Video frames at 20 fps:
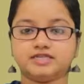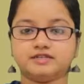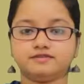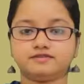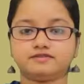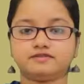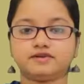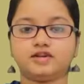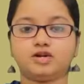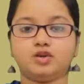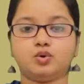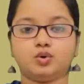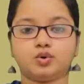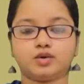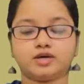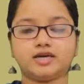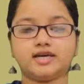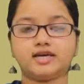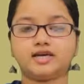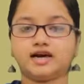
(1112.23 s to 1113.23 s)
different
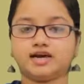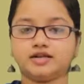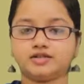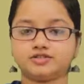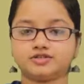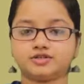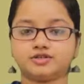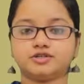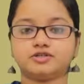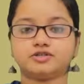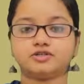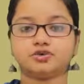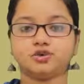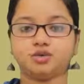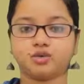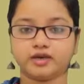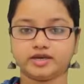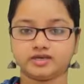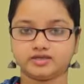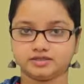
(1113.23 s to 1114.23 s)
local cultures
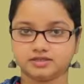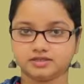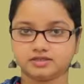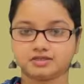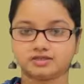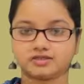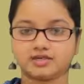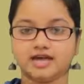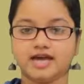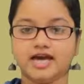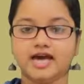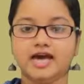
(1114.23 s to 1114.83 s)
coexist.